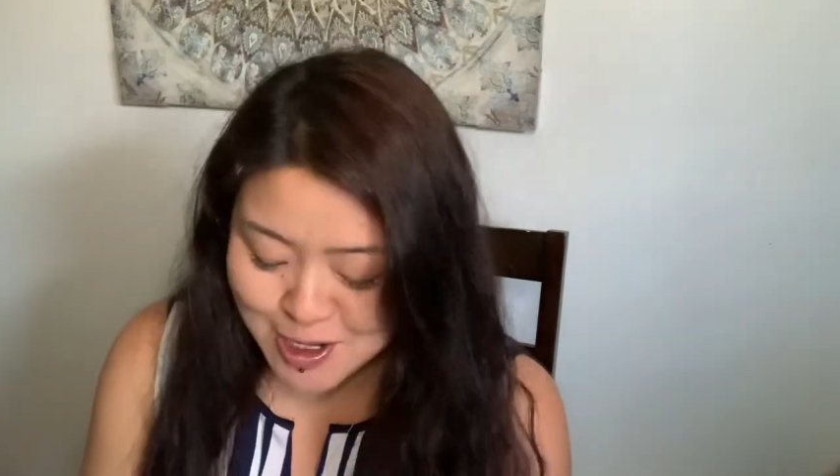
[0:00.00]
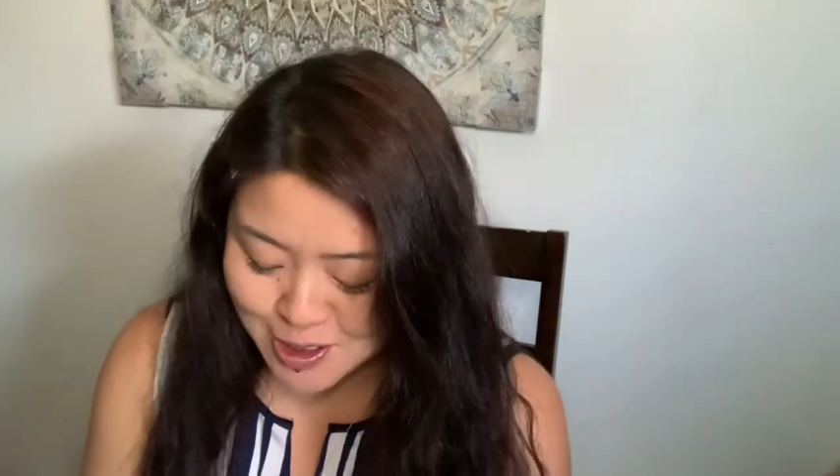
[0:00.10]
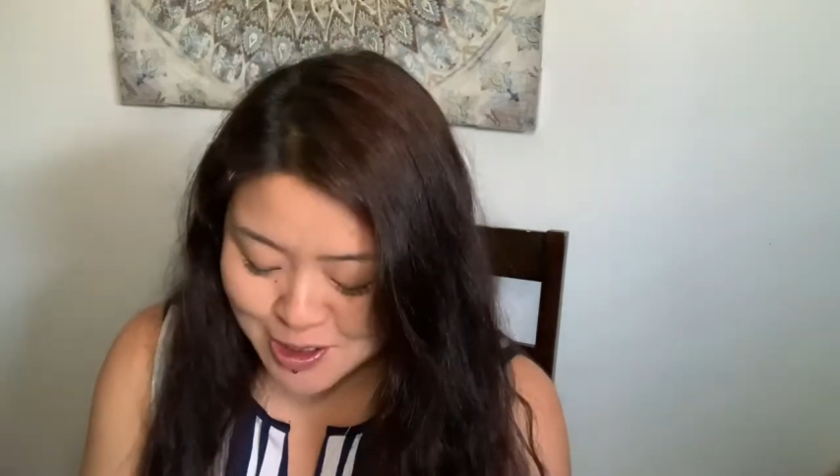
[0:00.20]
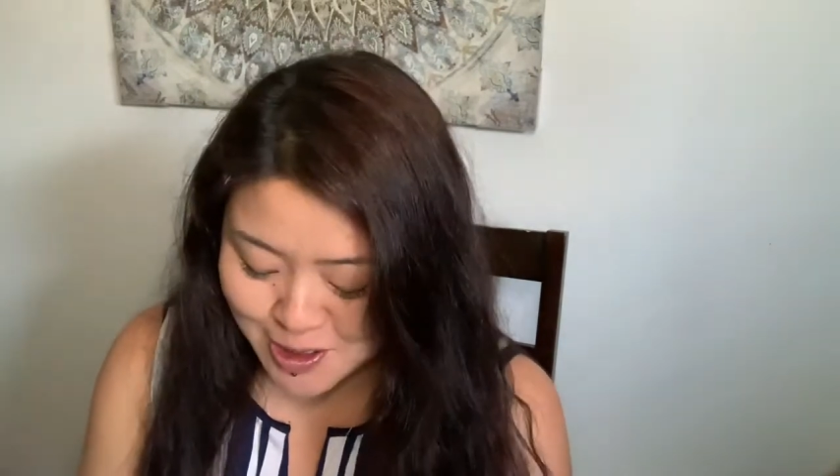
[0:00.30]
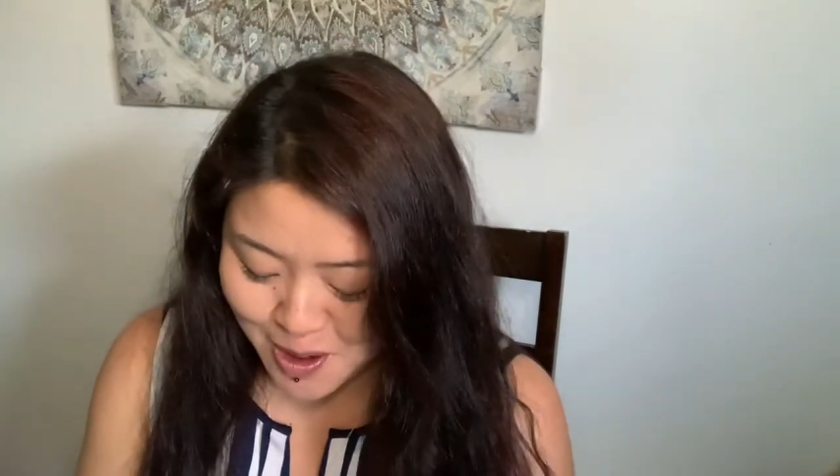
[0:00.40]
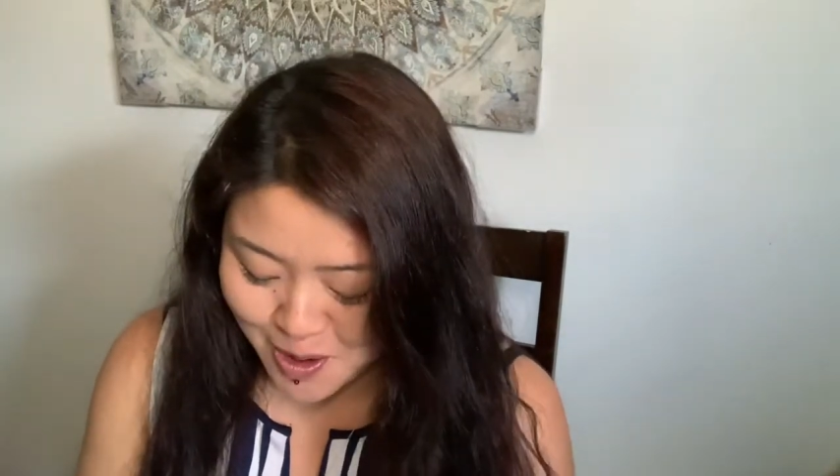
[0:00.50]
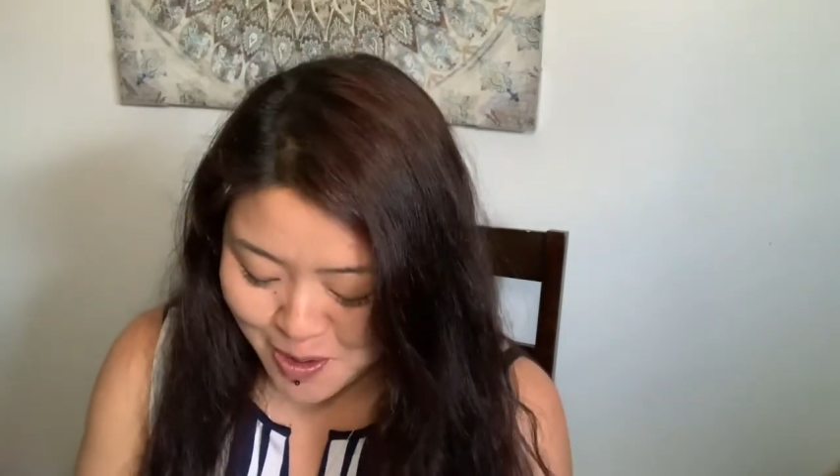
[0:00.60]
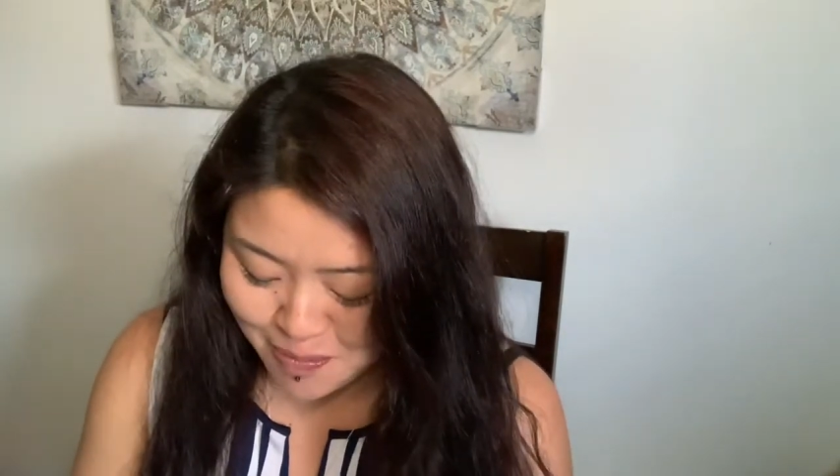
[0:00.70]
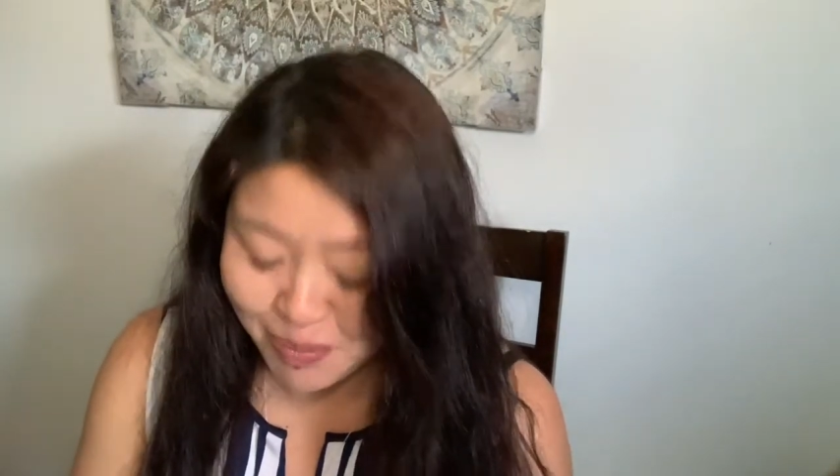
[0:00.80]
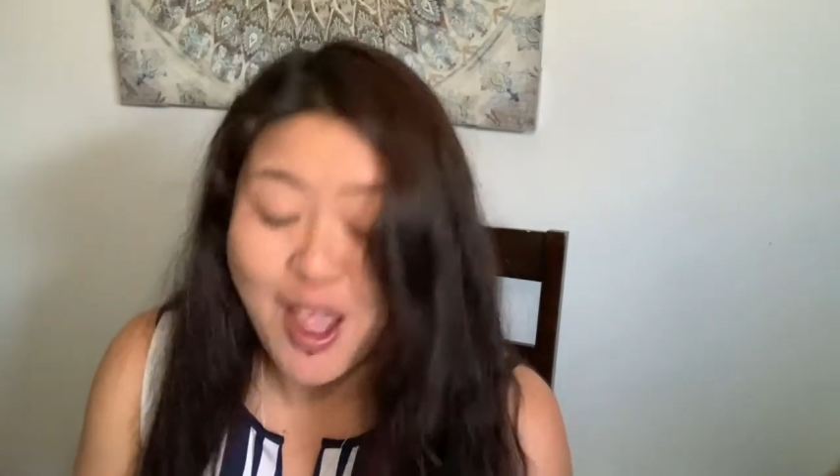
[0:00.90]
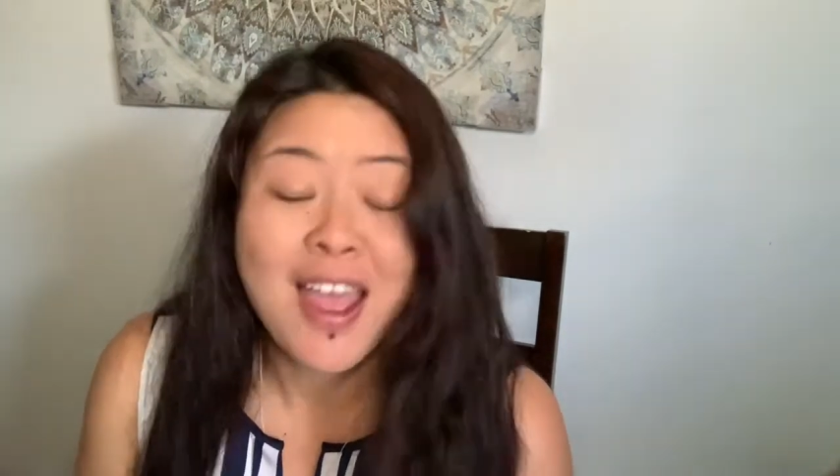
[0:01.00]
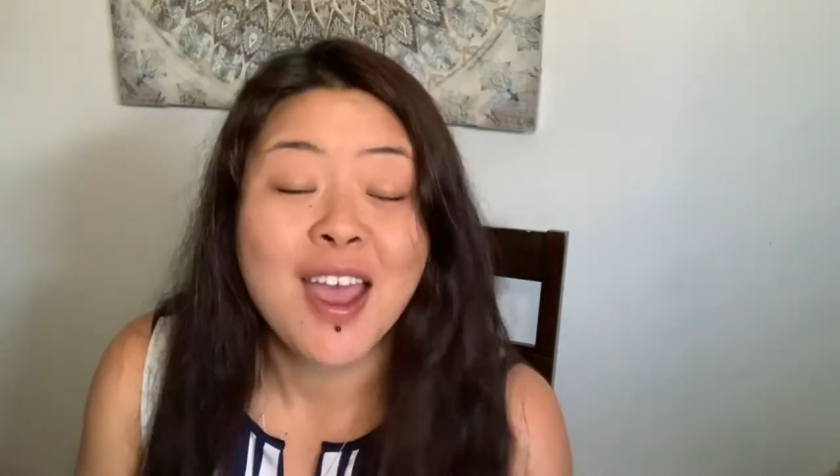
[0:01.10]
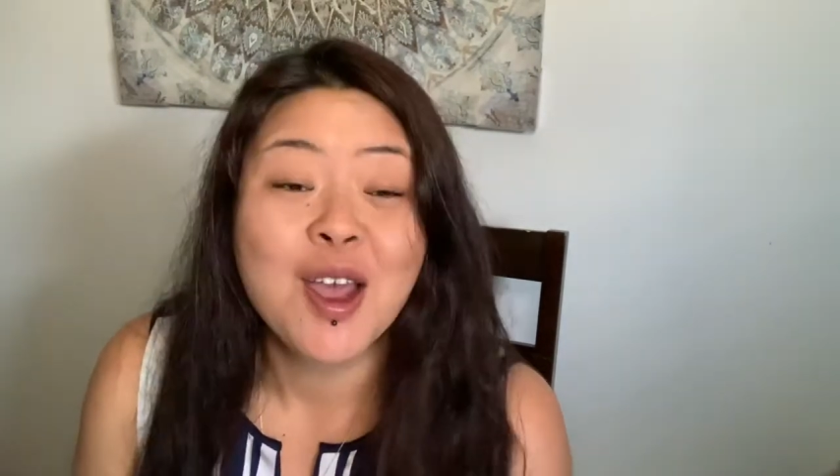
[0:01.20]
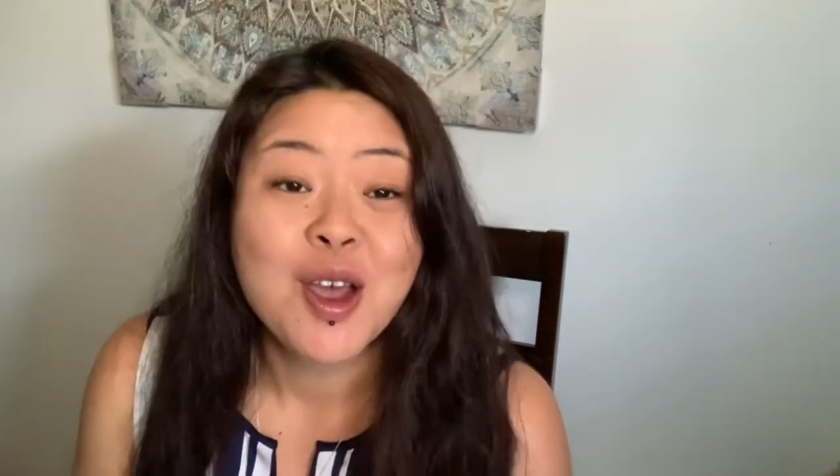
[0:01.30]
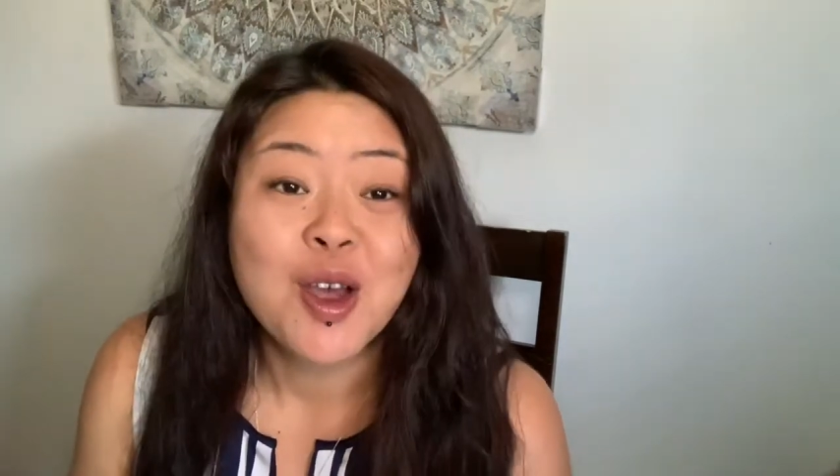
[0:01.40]
So,
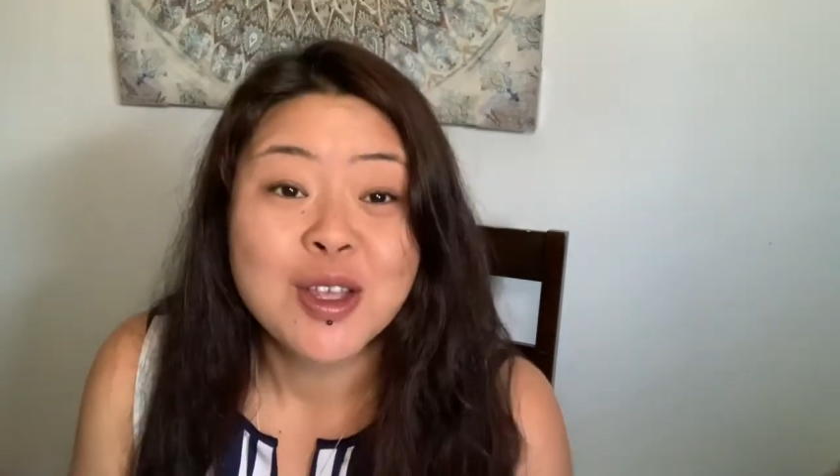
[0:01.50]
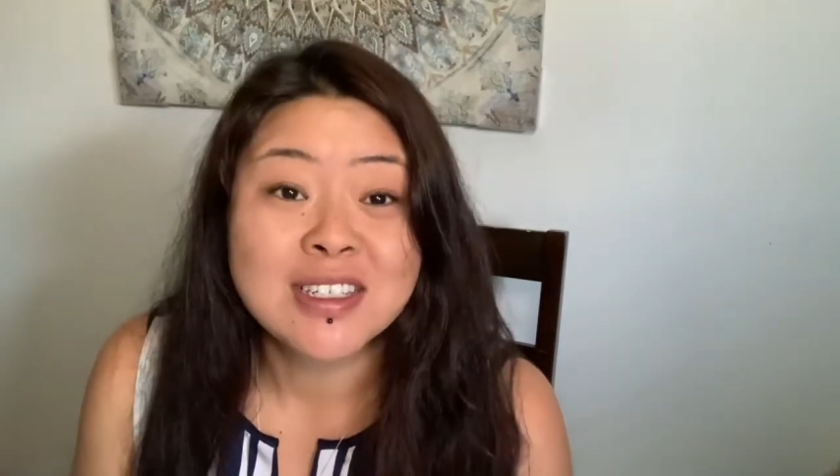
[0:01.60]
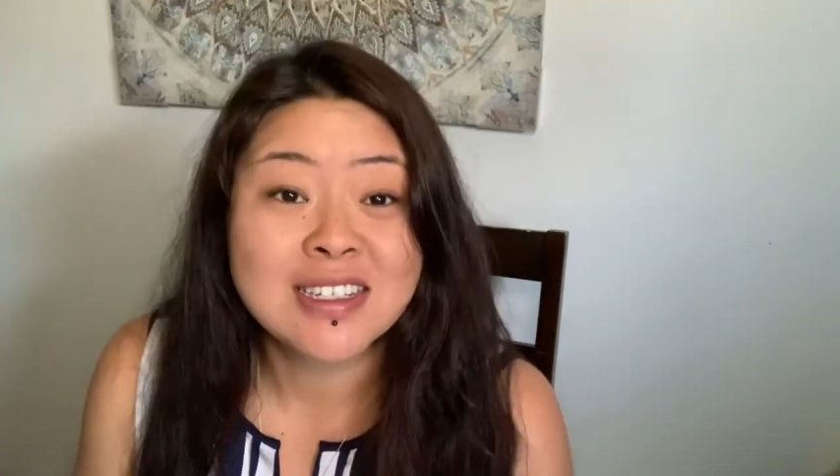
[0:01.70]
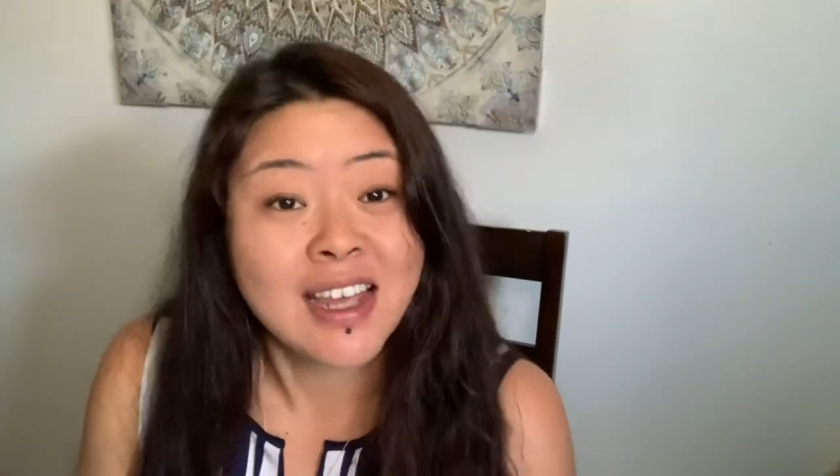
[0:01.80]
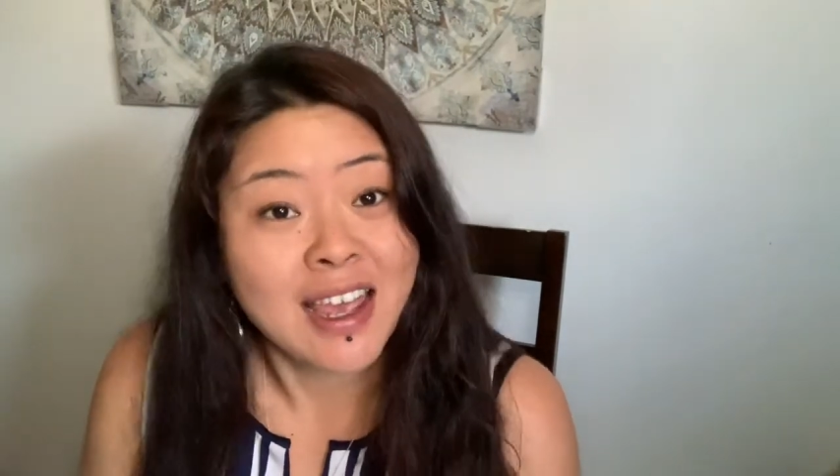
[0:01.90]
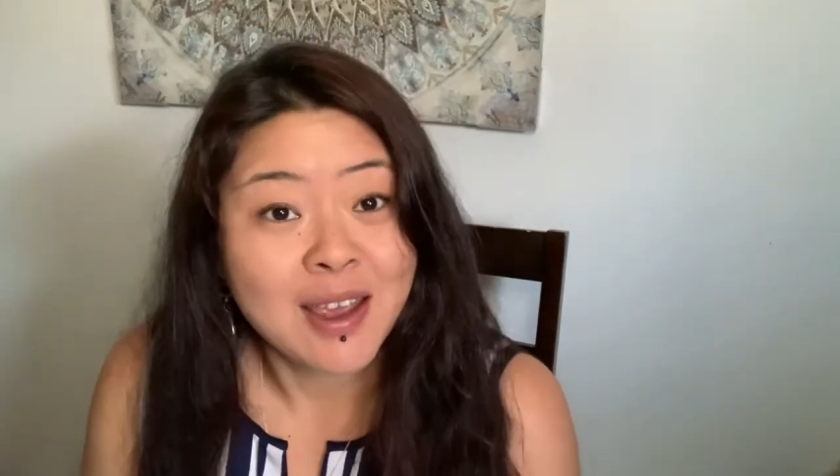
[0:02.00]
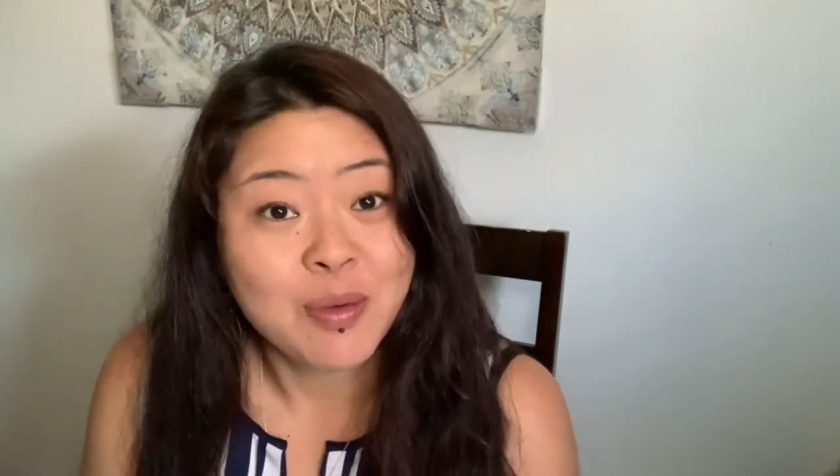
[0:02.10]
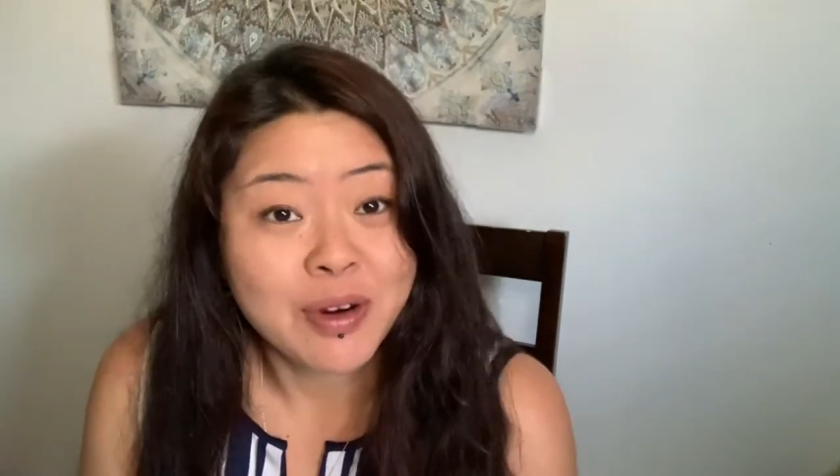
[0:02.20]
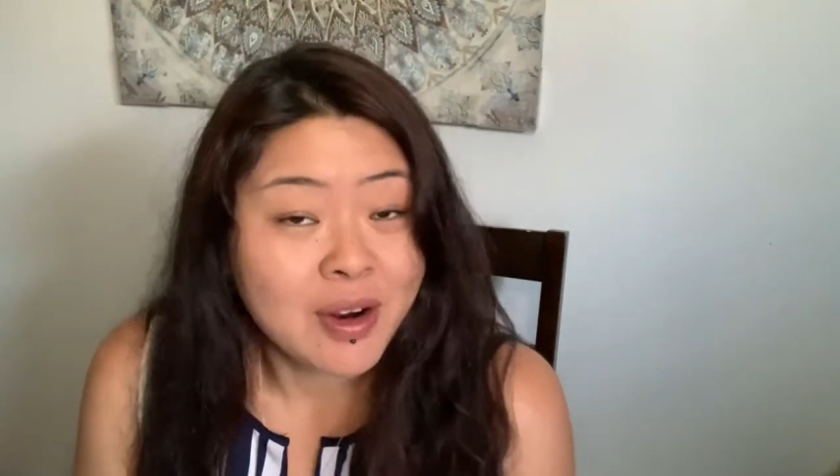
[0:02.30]
today we're